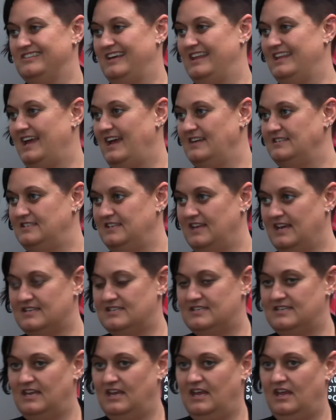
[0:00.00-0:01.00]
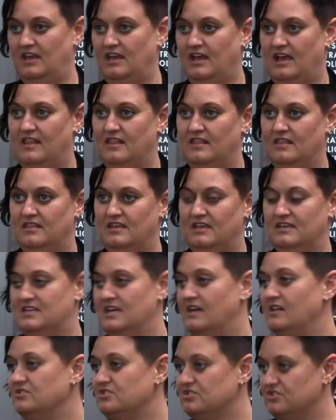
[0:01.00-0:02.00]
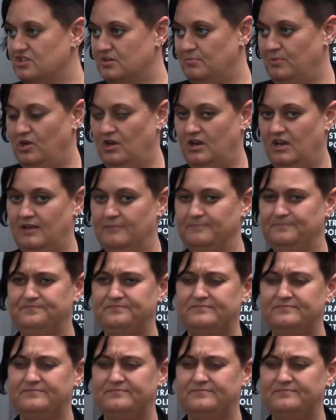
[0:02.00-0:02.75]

like the ACSC and the intelligence community,